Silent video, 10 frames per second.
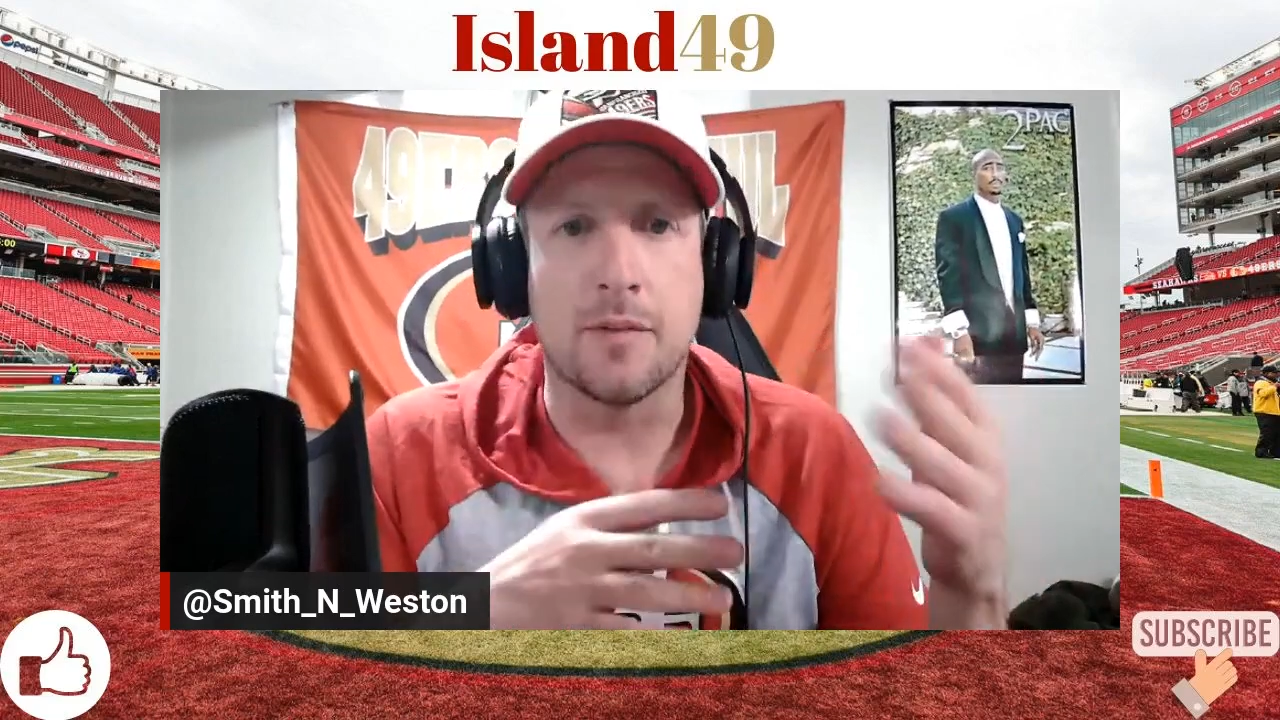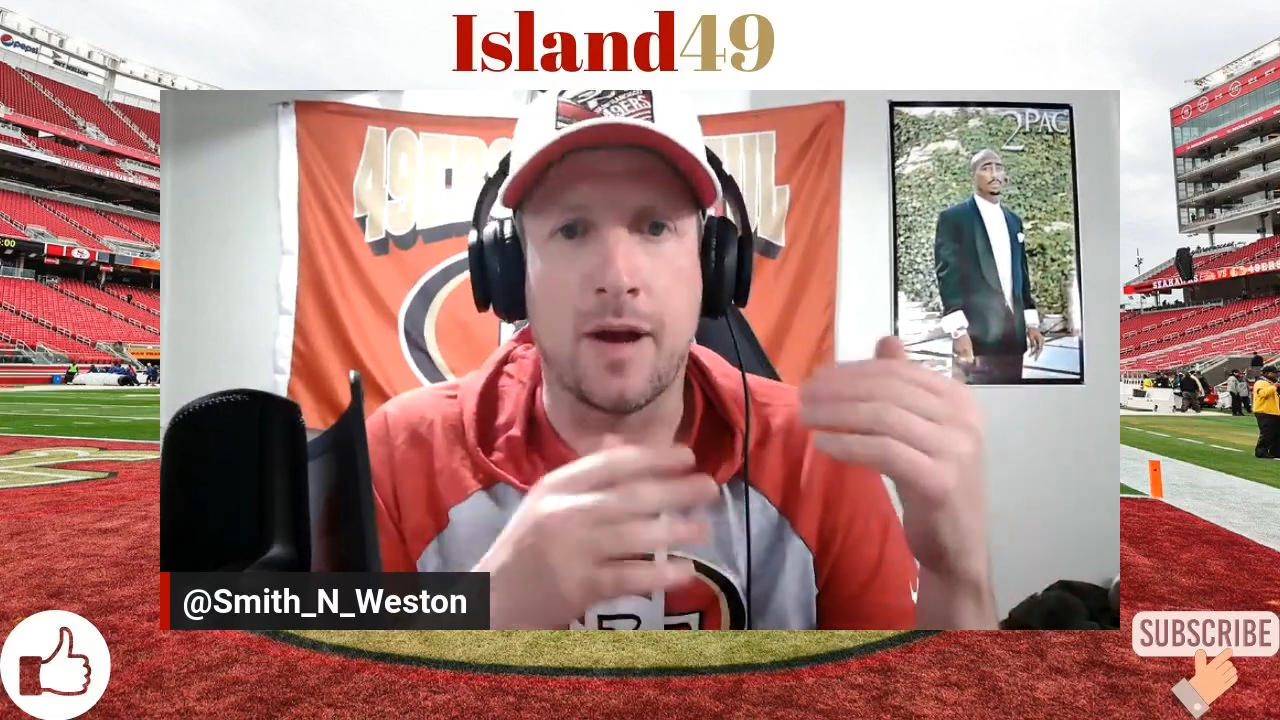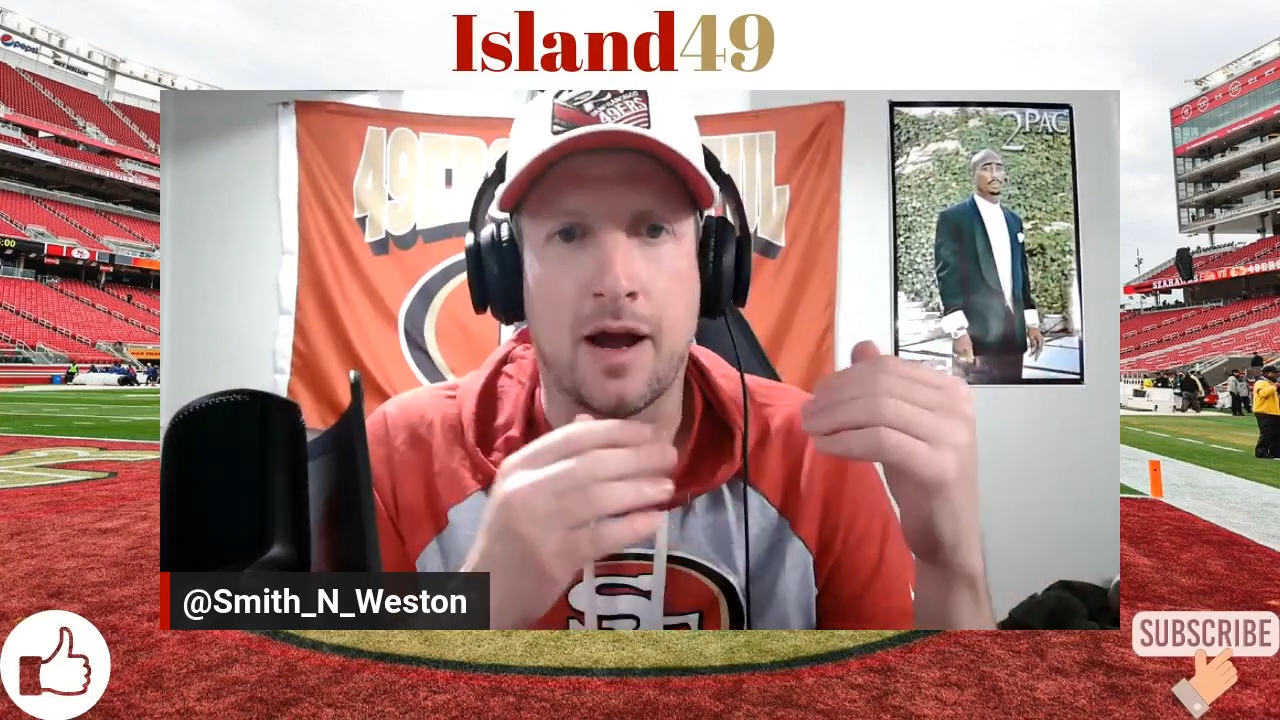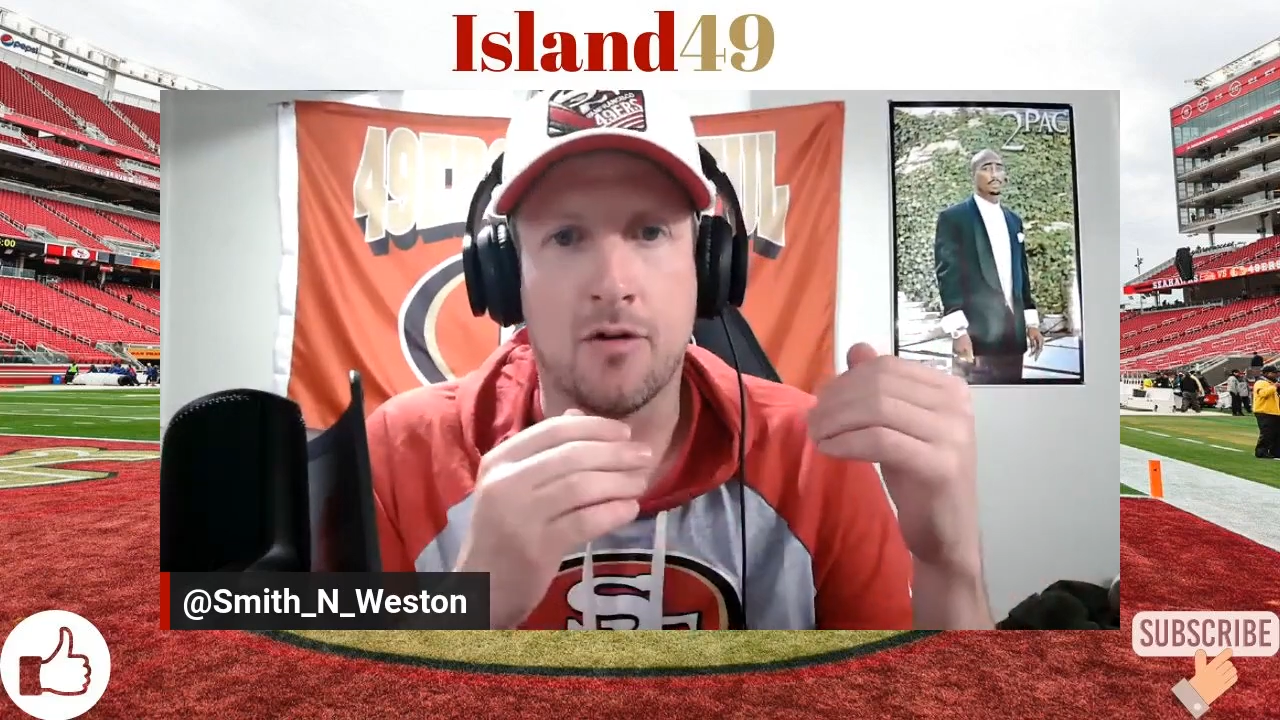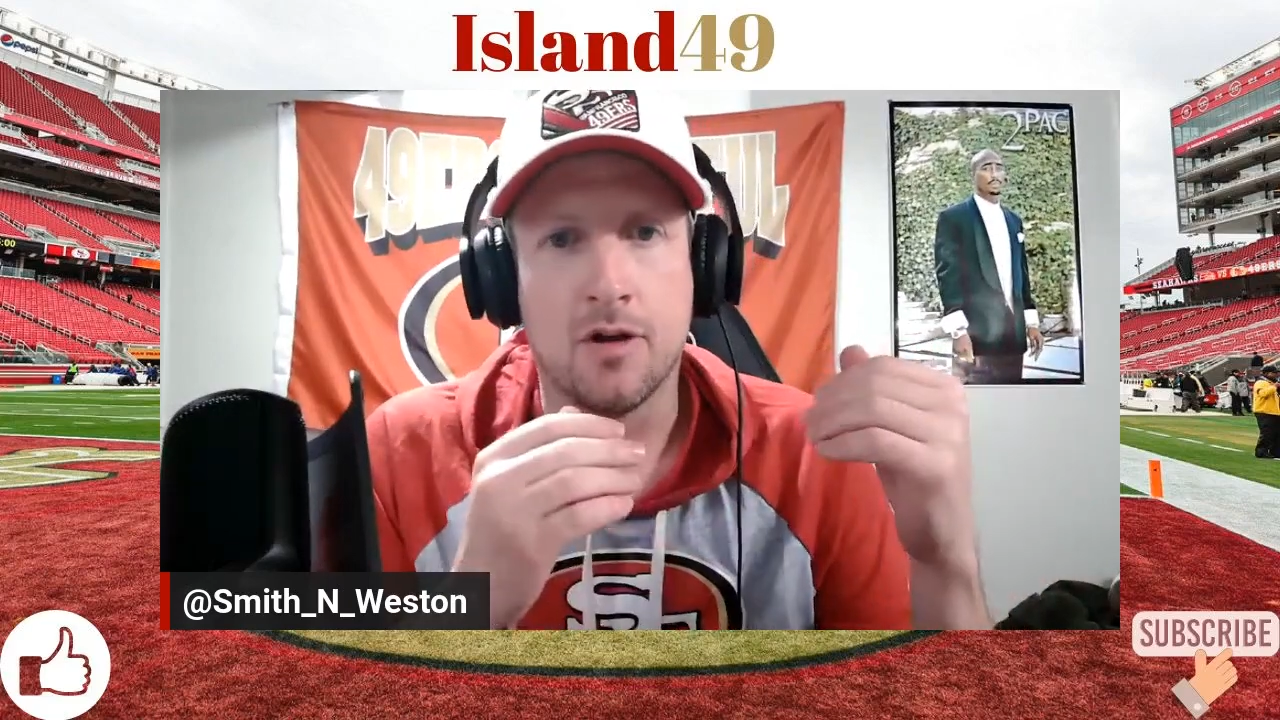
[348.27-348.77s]

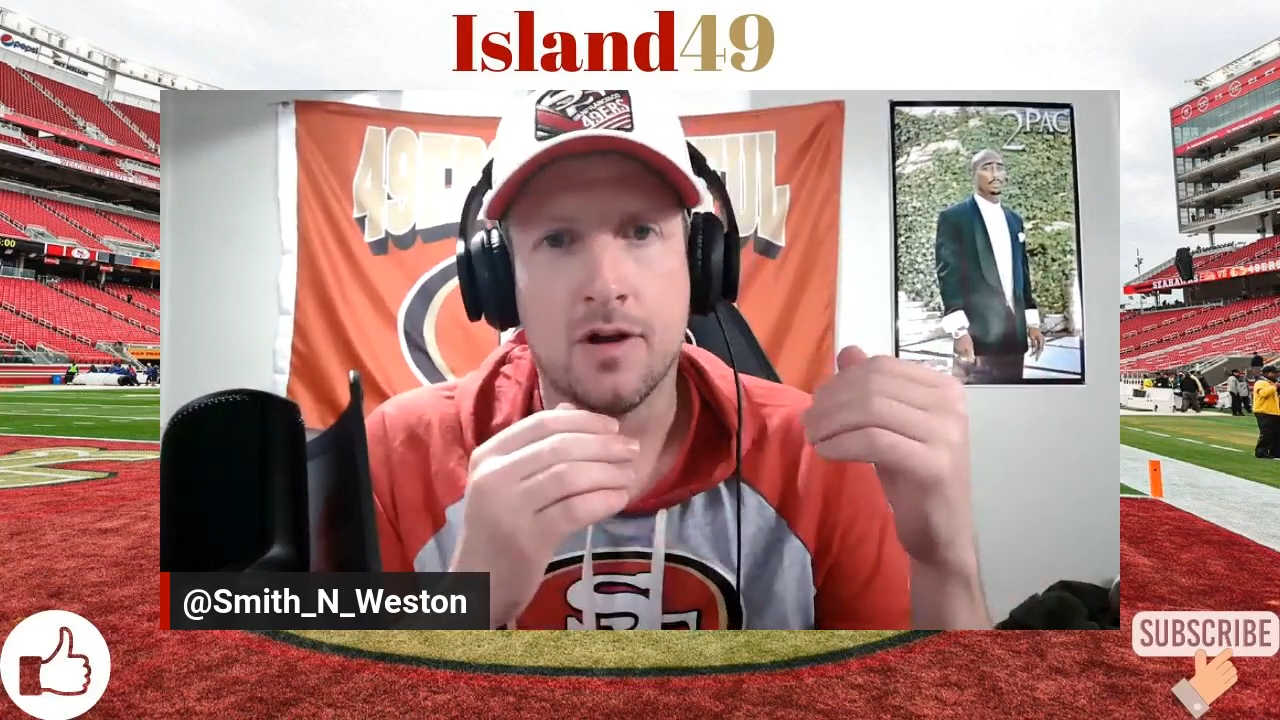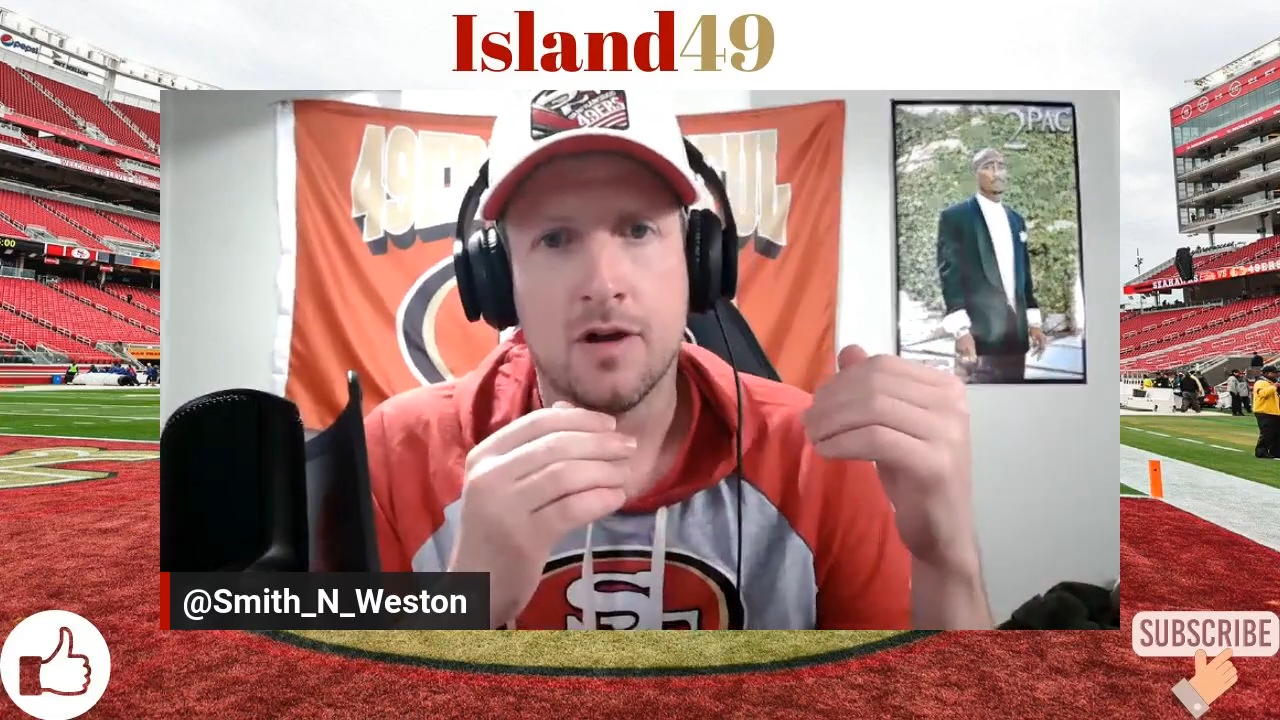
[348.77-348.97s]
about